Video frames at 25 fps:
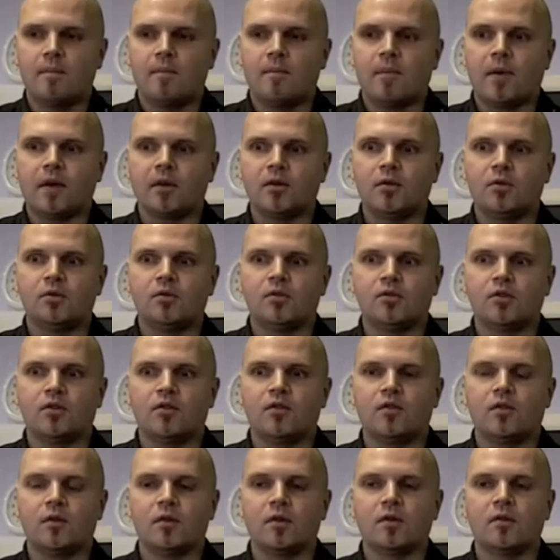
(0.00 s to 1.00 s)
but who sort
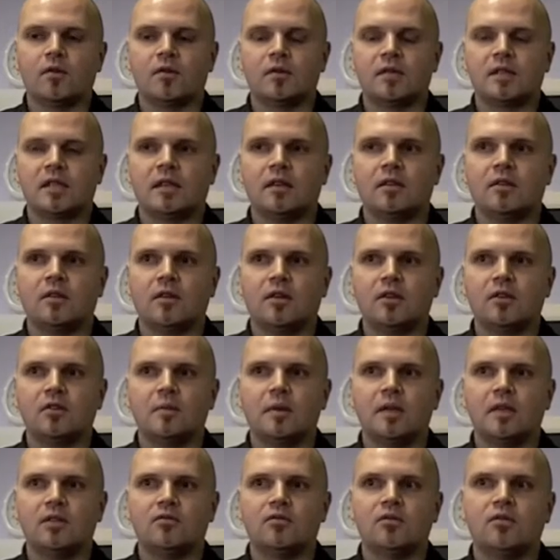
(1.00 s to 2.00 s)
of are still looking to
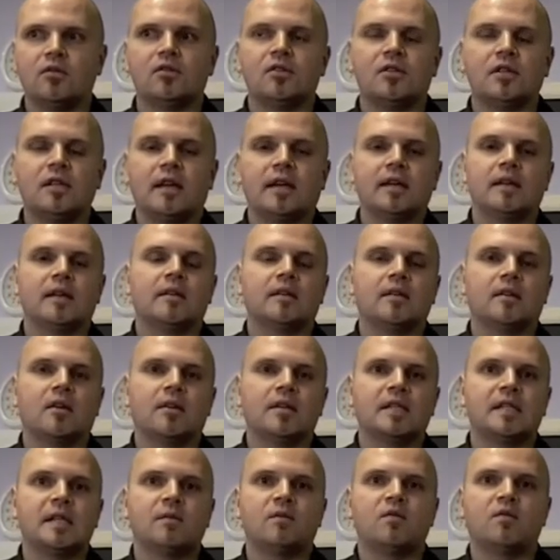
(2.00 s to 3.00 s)
be introduced to the
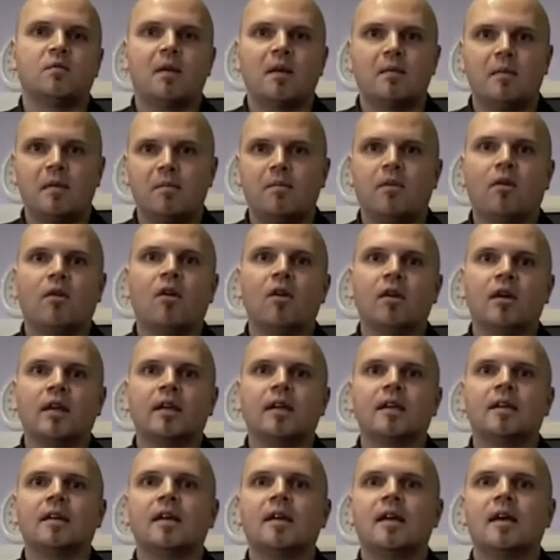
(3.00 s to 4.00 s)
concept of maybe
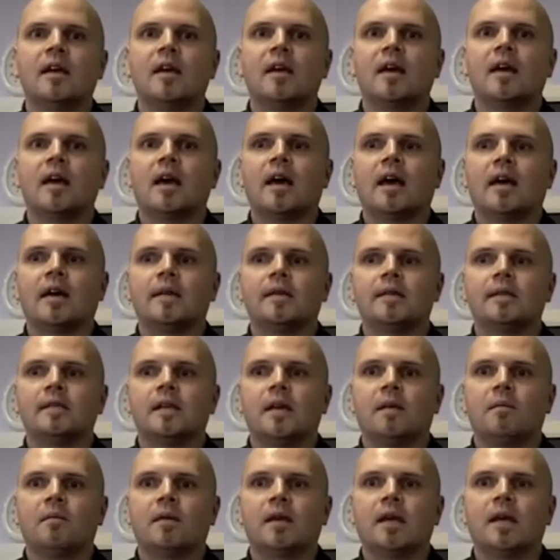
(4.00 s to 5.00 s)
blogging and
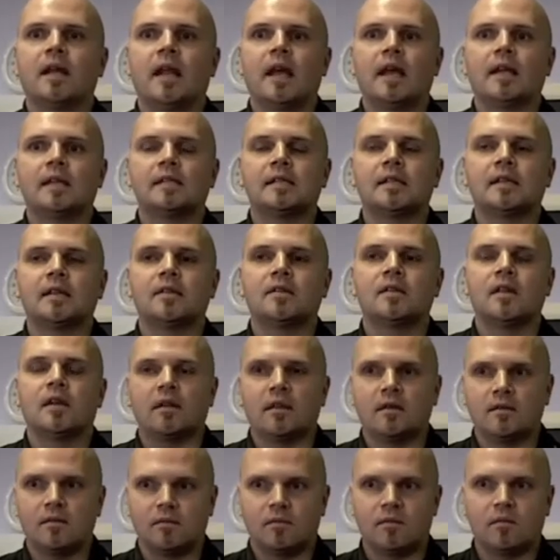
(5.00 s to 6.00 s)
connecting
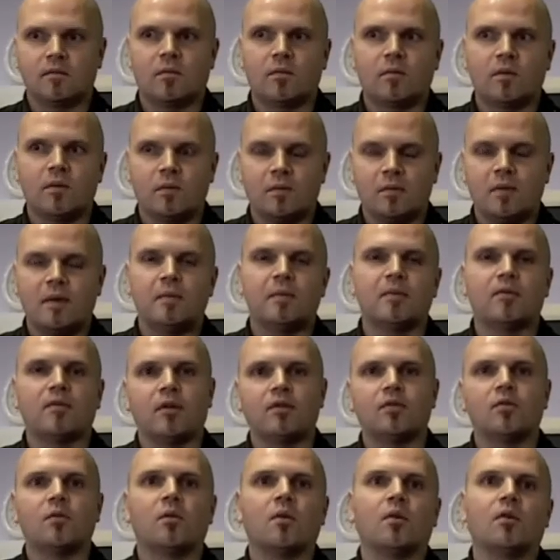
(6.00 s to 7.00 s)
with people
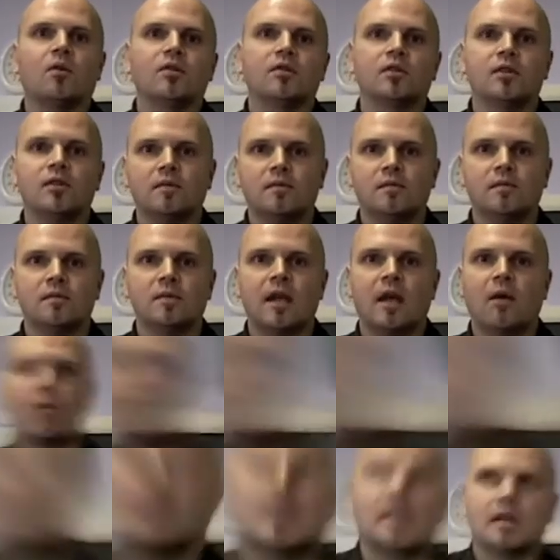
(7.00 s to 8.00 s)
around the world in
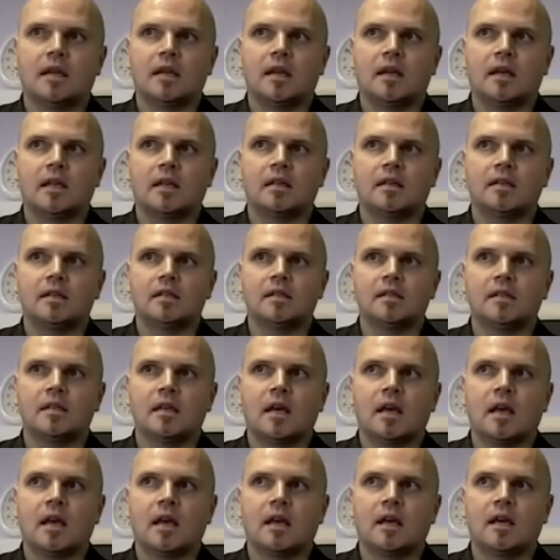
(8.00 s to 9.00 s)
networking. And
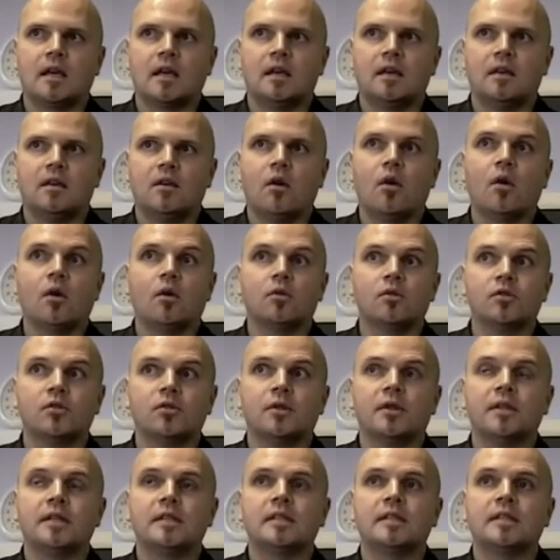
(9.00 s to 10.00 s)
I also
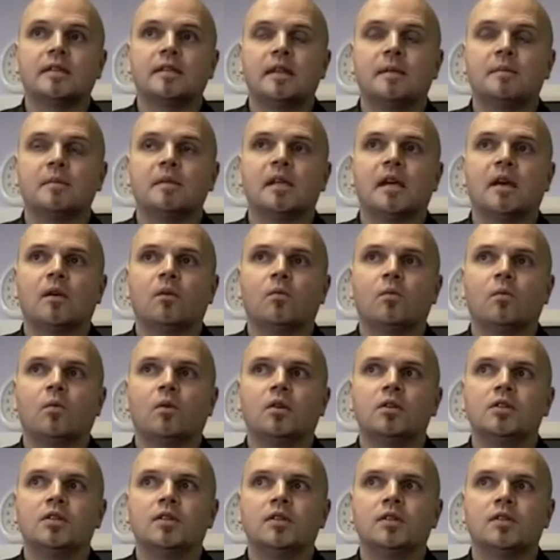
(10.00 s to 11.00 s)
at the same time
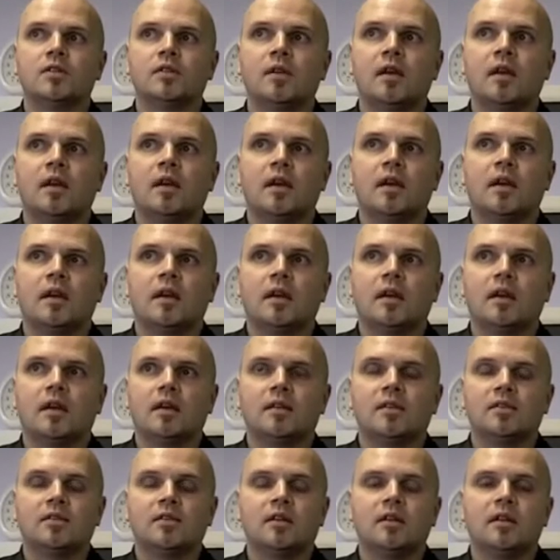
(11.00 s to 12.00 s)
was
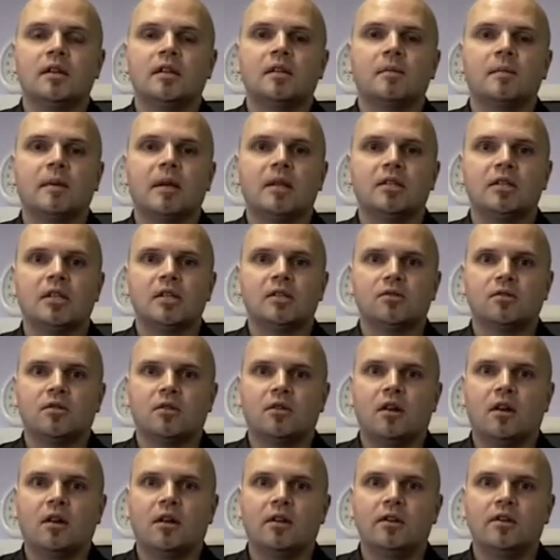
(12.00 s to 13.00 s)
studying at the Manchester
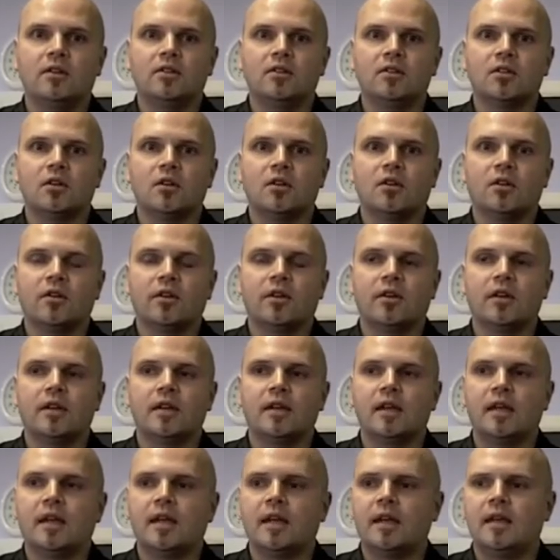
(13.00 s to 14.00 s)
College
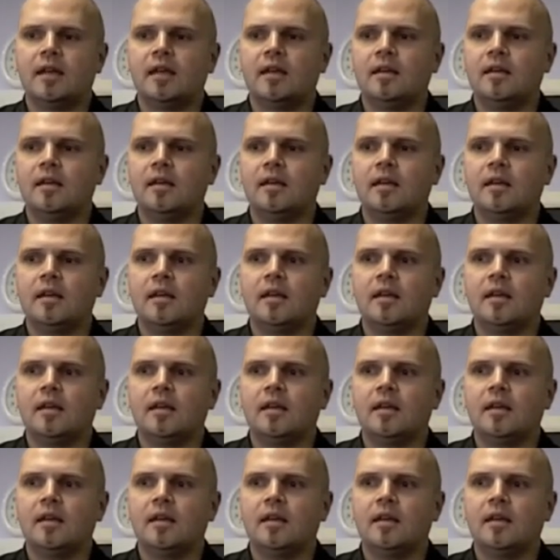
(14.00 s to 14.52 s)
on a